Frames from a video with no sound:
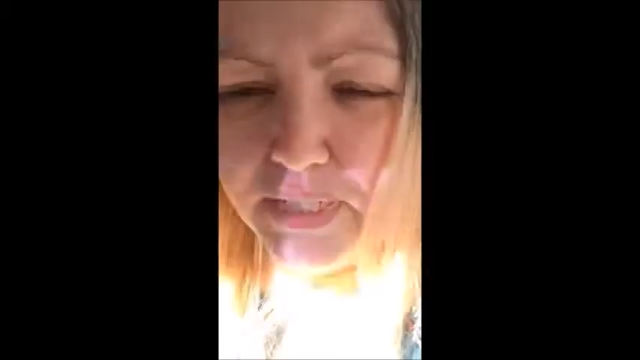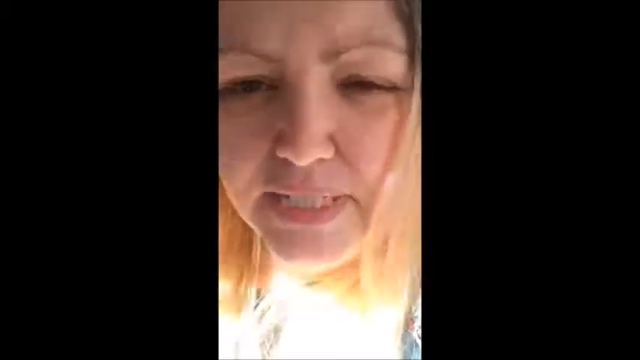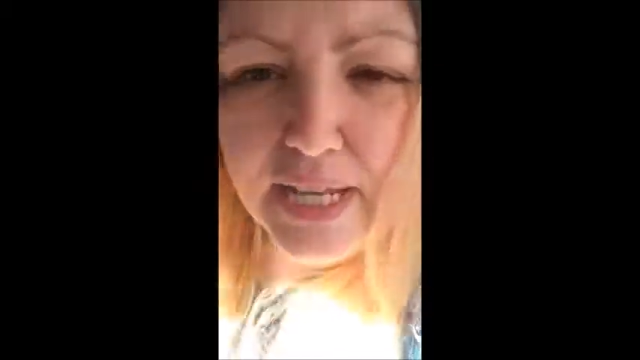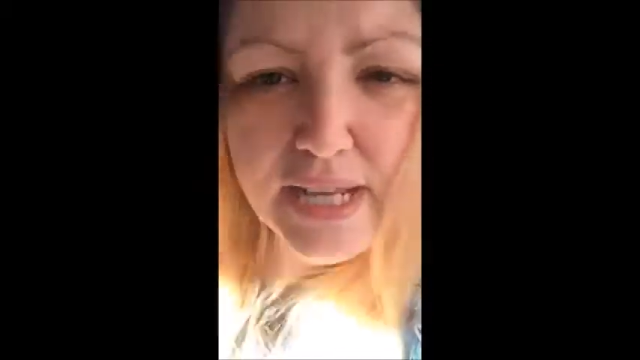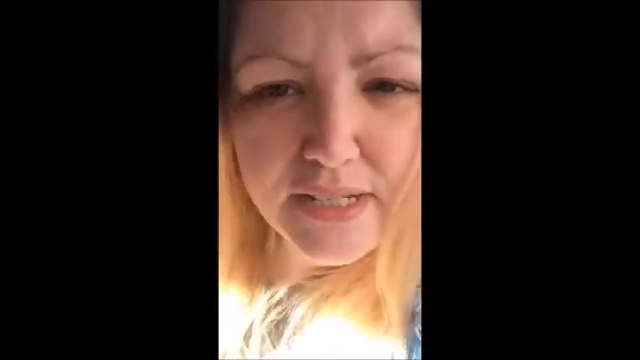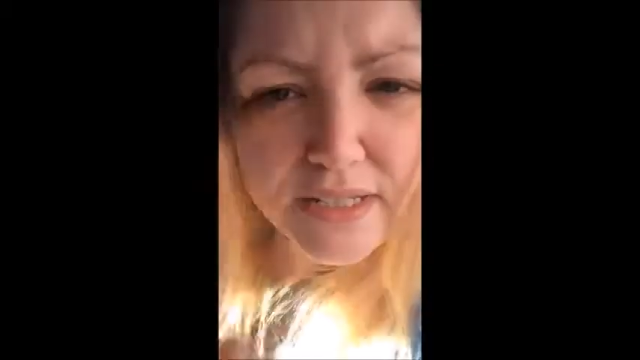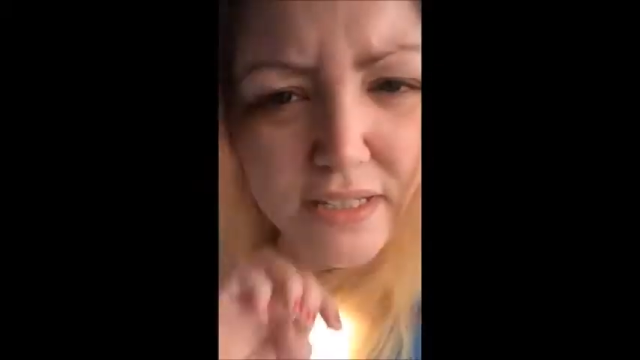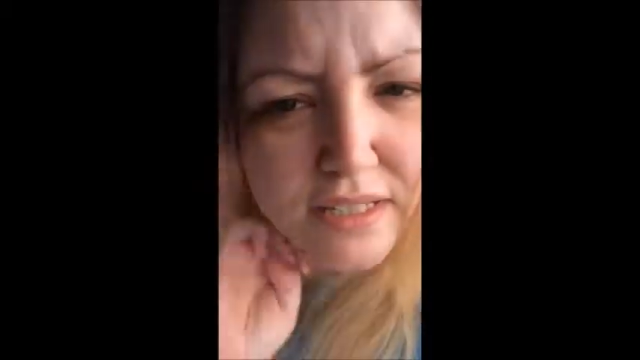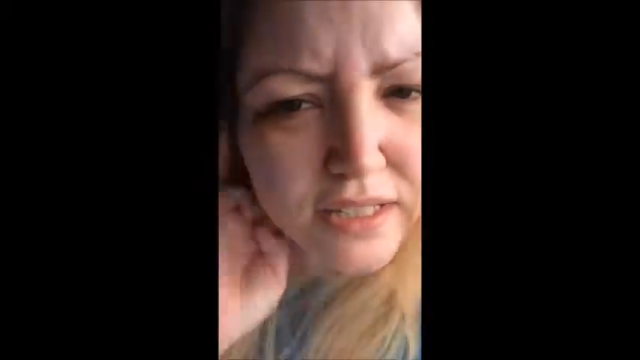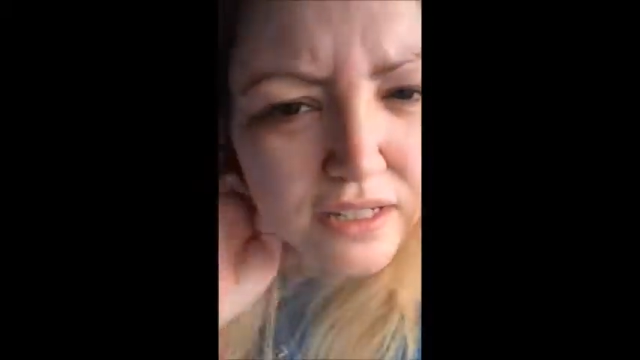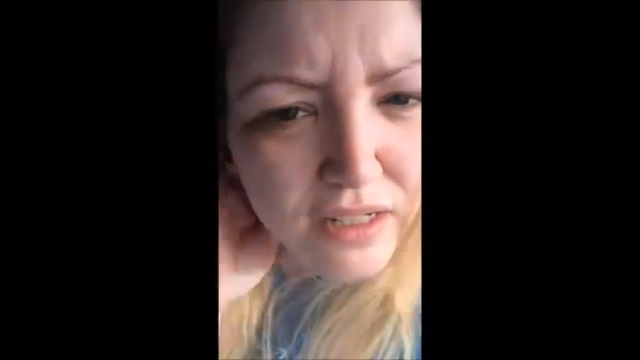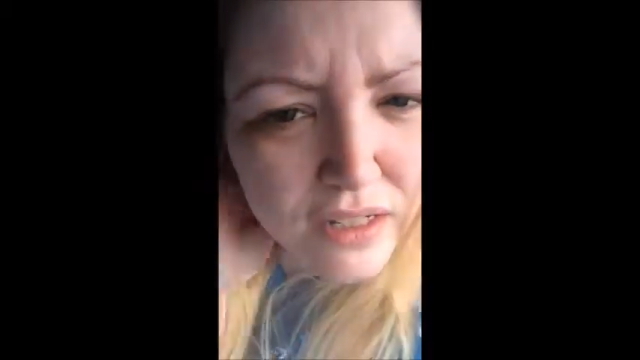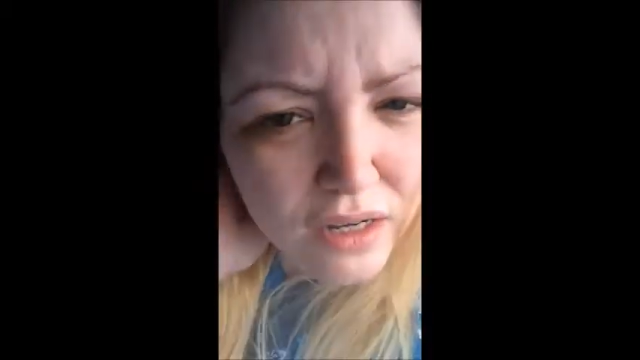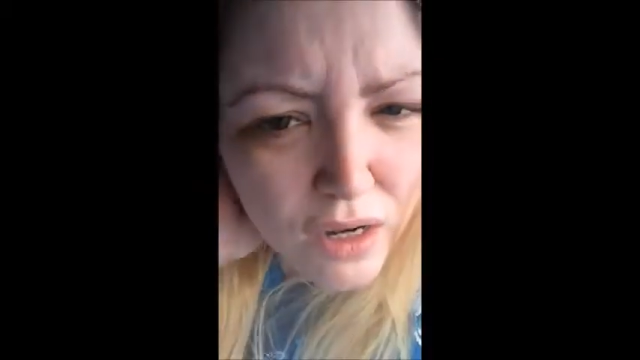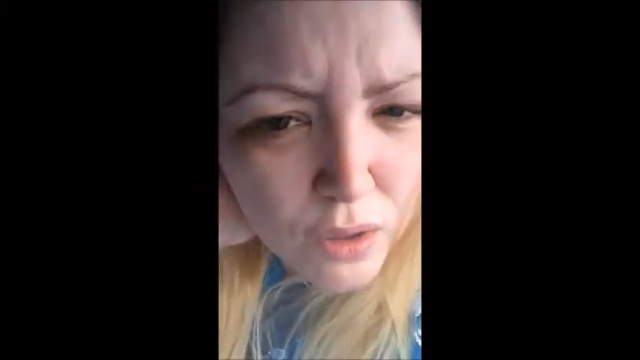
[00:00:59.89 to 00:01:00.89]
My dad's
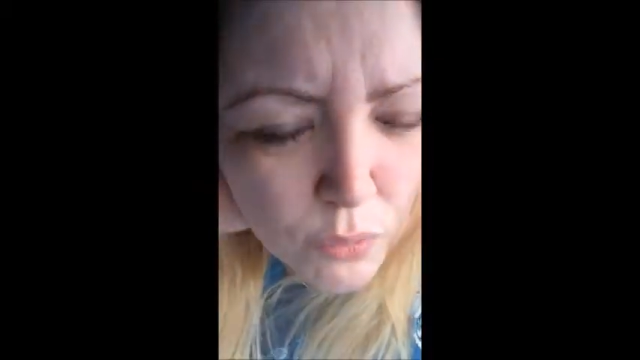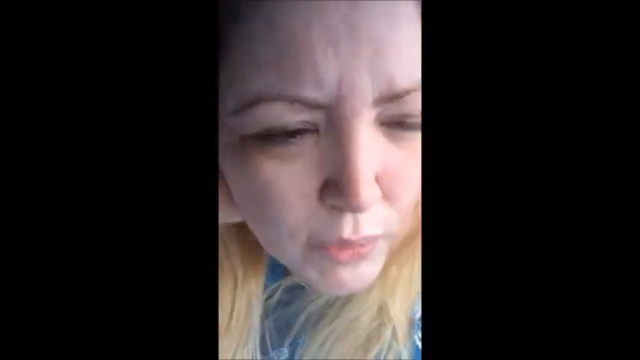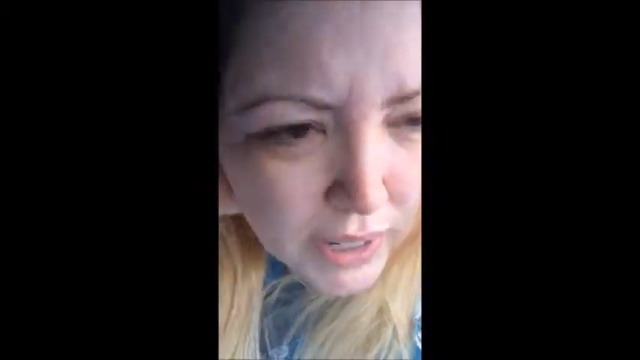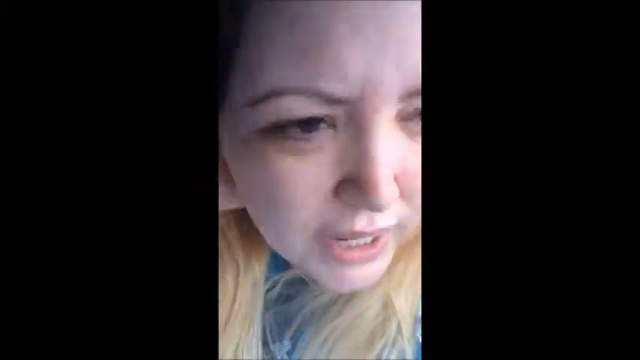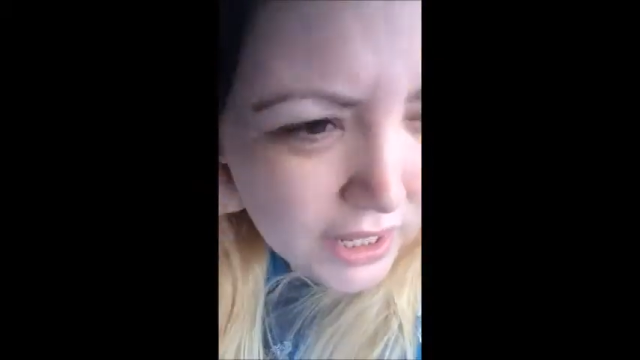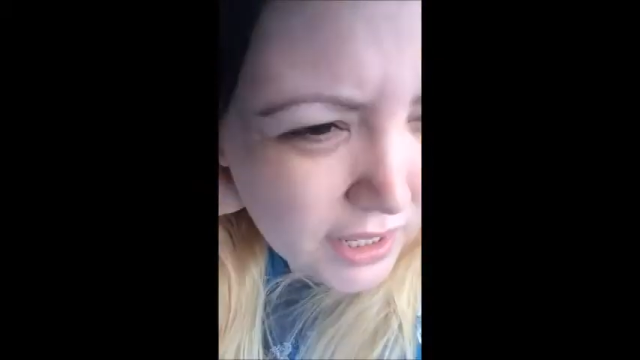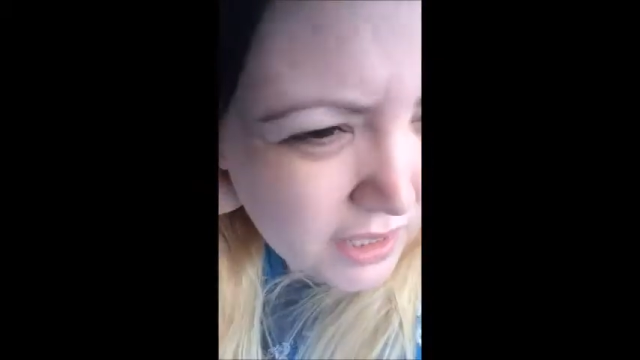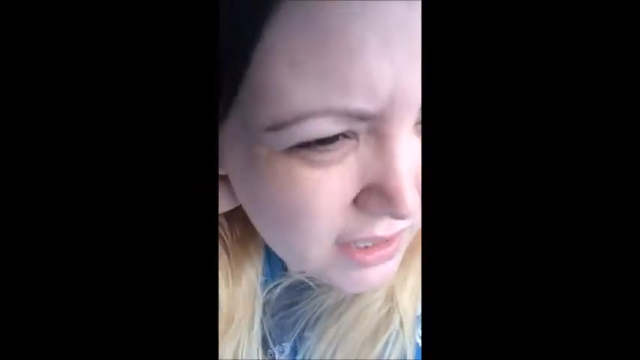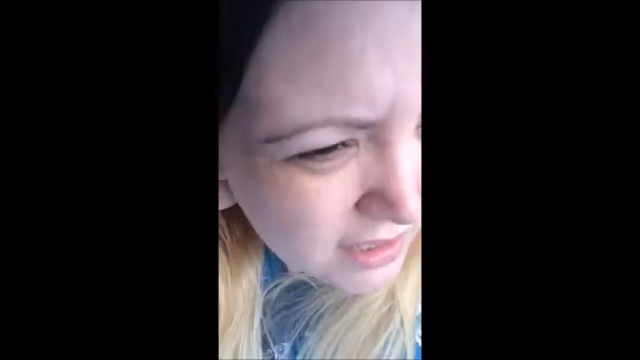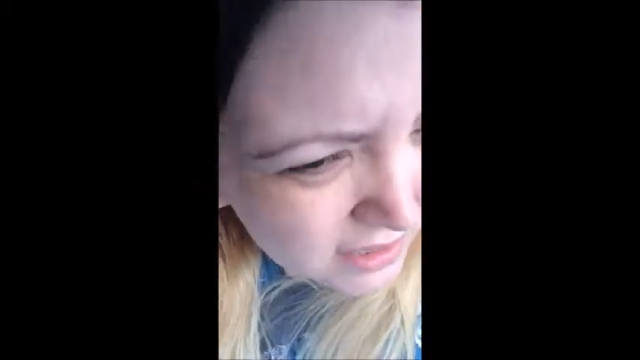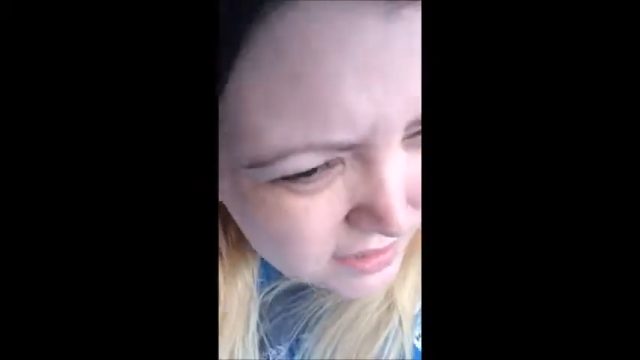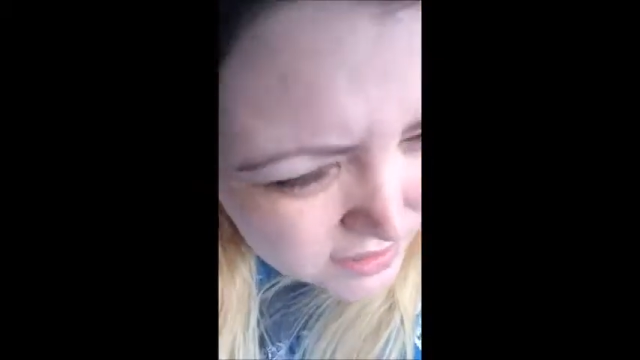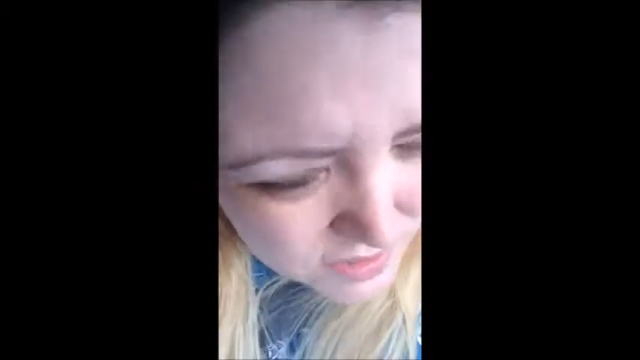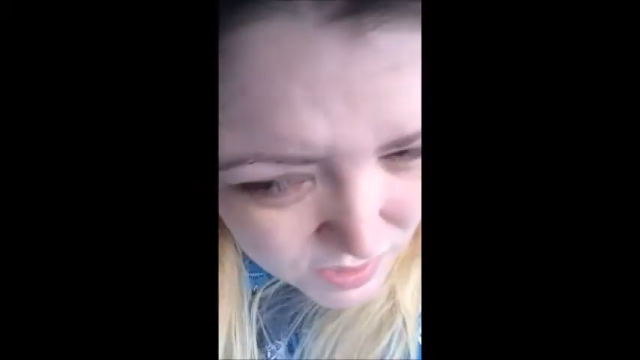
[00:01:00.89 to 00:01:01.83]
away in